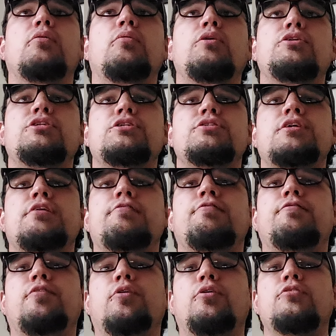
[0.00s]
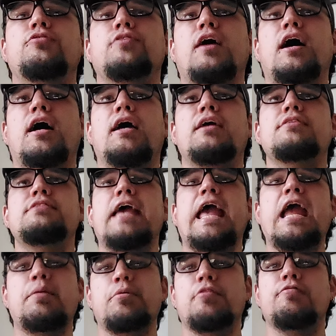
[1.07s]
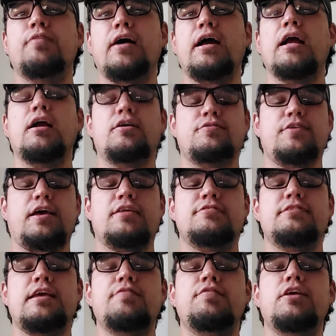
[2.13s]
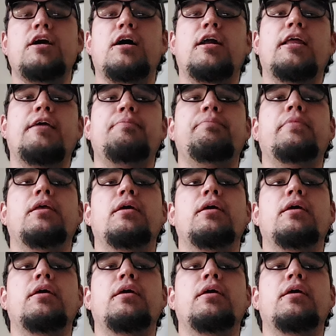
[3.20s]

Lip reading: which is a full-size hammer fire. It's got a safety on it.